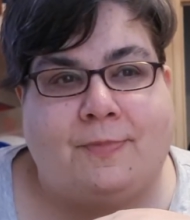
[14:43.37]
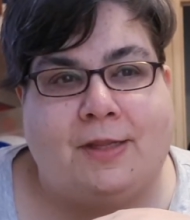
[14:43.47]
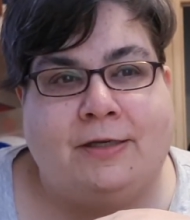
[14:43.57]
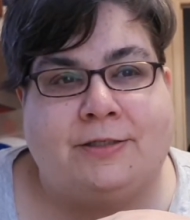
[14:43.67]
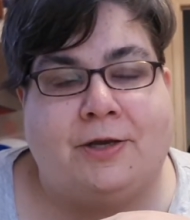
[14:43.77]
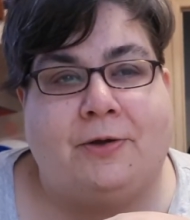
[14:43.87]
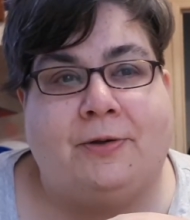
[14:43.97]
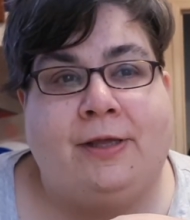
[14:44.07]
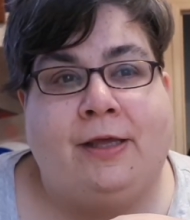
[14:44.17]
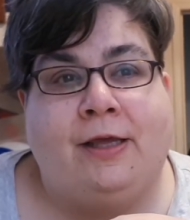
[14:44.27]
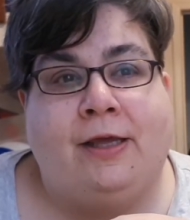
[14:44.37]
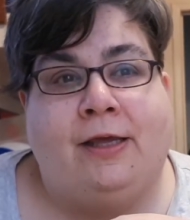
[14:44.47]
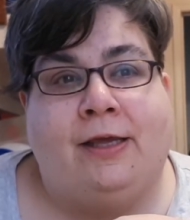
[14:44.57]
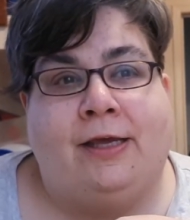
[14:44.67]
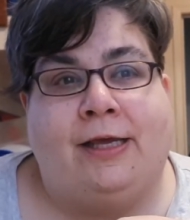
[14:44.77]
So
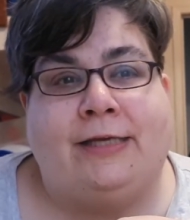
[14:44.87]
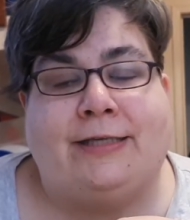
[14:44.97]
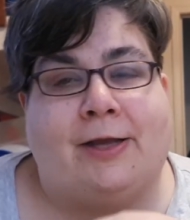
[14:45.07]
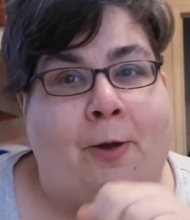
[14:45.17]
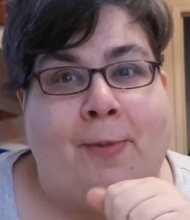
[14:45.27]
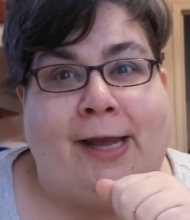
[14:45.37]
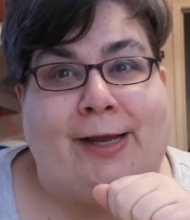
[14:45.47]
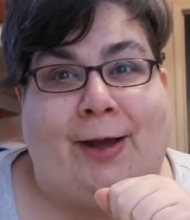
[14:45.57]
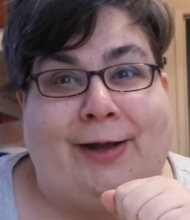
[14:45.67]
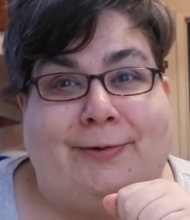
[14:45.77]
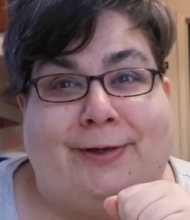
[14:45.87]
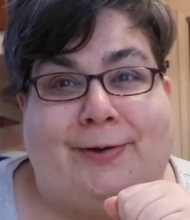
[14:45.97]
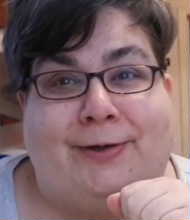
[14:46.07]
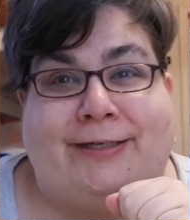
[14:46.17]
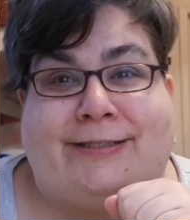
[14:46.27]
he's like, oh my God, we're going
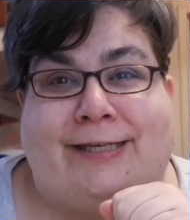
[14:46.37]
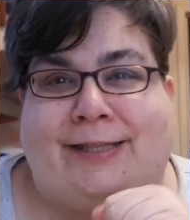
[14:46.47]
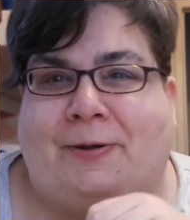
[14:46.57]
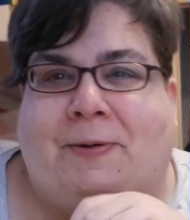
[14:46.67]
to see them.